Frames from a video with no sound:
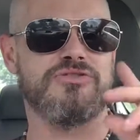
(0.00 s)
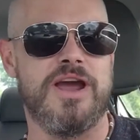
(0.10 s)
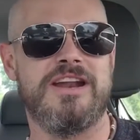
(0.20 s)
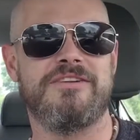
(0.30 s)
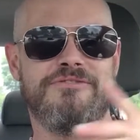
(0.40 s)
I
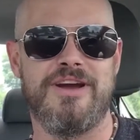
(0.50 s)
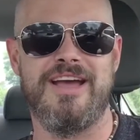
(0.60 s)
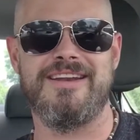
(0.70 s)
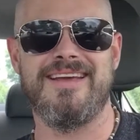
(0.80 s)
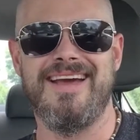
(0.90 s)
traded a
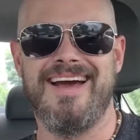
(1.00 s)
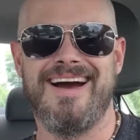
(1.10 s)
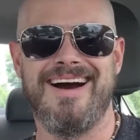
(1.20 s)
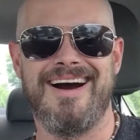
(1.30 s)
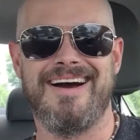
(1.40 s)
friend
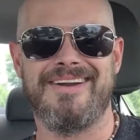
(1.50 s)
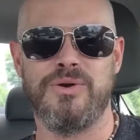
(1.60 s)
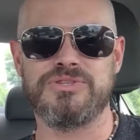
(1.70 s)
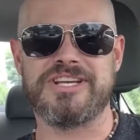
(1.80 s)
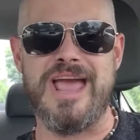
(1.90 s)
an
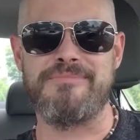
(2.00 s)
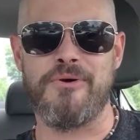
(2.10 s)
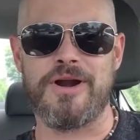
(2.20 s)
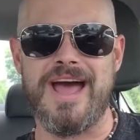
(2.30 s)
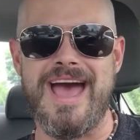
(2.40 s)
old
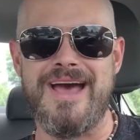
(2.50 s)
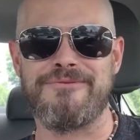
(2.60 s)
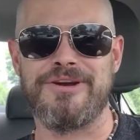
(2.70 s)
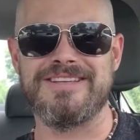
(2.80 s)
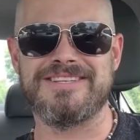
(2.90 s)
skateboard I
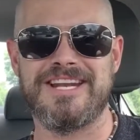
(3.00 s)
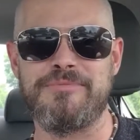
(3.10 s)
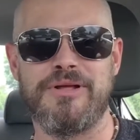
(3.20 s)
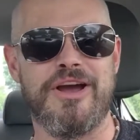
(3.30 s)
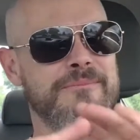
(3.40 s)
had for his
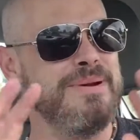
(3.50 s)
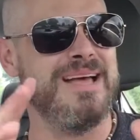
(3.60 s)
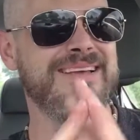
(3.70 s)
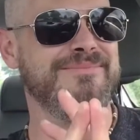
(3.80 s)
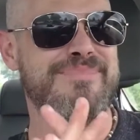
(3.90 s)
CD player.
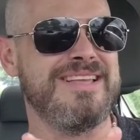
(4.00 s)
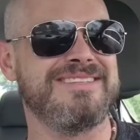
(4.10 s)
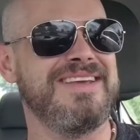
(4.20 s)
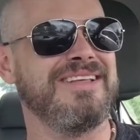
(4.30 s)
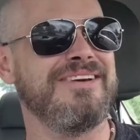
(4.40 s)

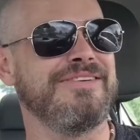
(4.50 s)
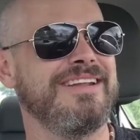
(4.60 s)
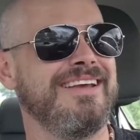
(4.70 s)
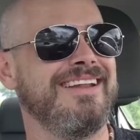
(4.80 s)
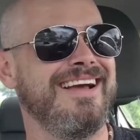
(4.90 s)
Best deal I ever
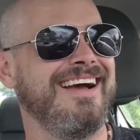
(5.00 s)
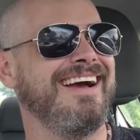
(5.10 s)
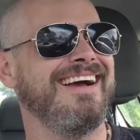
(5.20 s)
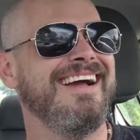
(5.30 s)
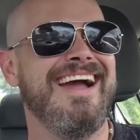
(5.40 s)
did.
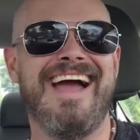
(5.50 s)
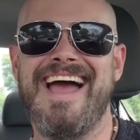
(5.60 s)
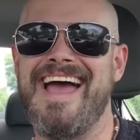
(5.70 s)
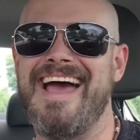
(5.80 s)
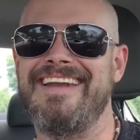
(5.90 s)
I
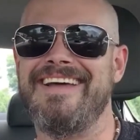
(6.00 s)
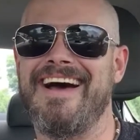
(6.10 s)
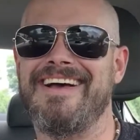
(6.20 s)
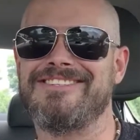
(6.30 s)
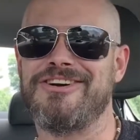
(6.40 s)
had
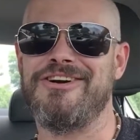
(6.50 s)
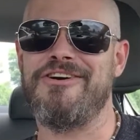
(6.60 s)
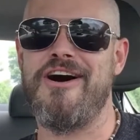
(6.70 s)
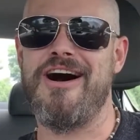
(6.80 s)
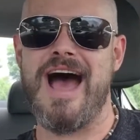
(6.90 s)

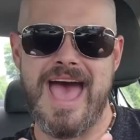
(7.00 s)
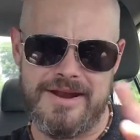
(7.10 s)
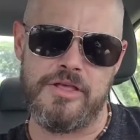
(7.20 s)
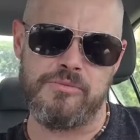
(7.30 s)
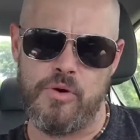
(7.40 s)

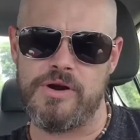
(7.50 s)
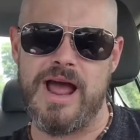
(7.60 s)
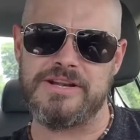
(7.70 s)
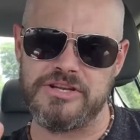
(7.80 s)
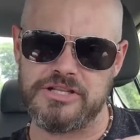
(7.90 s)
another
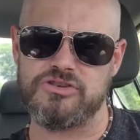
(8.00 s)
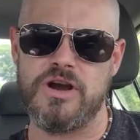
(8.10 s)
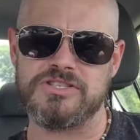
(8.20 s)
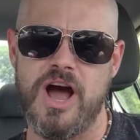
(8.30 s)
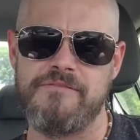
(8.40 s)
board. I took the
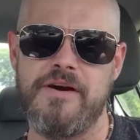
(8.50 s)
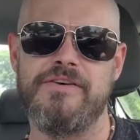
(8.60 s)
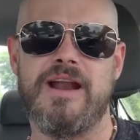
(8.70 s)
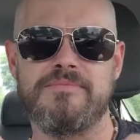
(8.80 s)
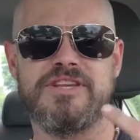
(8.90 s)
trucks off
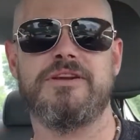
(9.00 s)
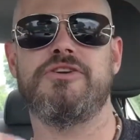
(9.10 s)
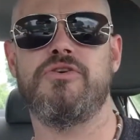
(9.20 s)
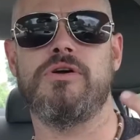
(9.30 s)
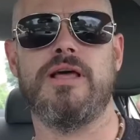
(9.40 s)
of it and I'm sitting
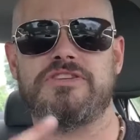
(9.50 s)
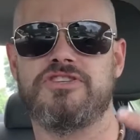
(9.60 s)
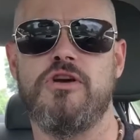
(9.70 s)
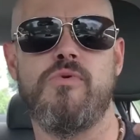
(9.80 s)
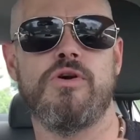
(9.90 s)
there doing like
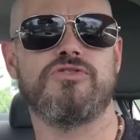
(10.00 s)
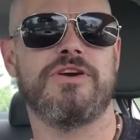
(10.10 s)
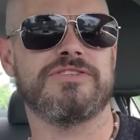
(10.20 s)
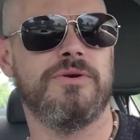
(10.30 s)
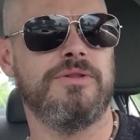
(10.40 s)
snowboard
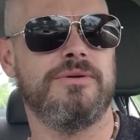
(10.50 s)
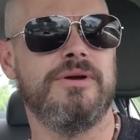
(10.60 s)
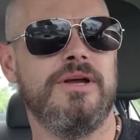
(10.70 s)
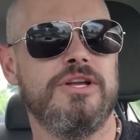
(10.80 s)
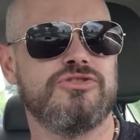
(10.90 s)
tricks on
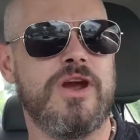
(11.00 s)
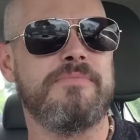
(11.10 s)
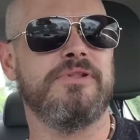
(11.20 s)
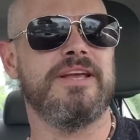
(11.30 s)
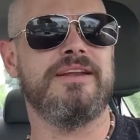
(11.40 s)
the
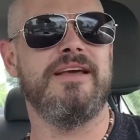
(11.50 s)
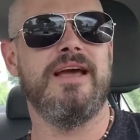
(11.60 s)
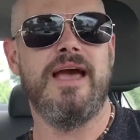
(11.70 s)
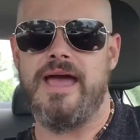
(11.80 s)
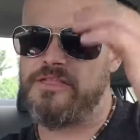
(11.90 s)
trampoline.
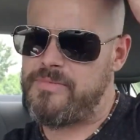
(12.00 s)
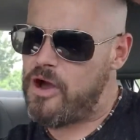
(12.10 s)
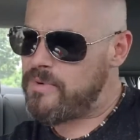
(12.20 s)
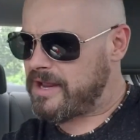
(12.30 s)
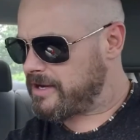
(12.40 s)
And the
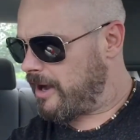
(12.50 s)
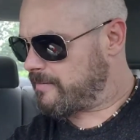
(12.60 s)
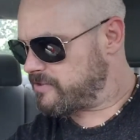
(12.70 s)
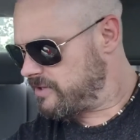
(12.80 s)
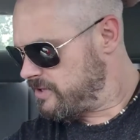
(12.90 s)
mailman
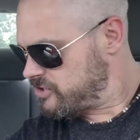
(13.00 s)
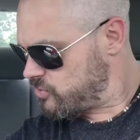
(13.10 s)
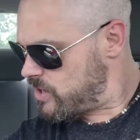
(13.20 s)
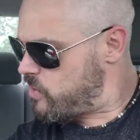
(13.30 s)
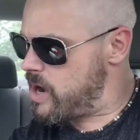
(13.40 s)
comes.
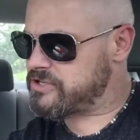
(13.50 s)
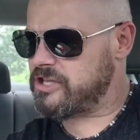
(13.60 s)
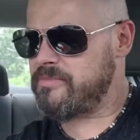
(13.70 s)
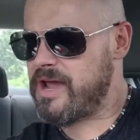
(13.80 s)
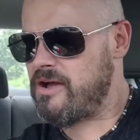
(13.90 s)
So I go out
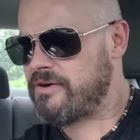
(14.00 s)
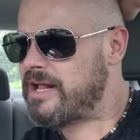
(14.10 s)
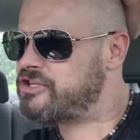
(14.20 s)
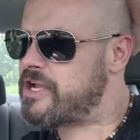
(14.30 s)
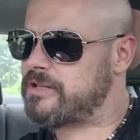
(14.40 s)
to the mail
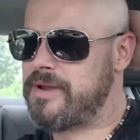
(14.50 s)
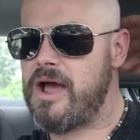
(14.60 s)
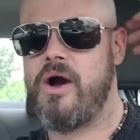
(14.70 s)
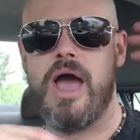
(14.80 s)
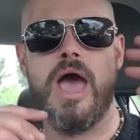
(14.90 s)
and I check the
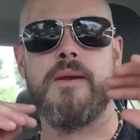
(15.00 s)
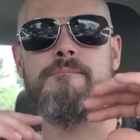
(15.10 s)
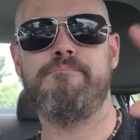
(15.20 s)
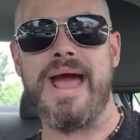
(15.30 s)
mail and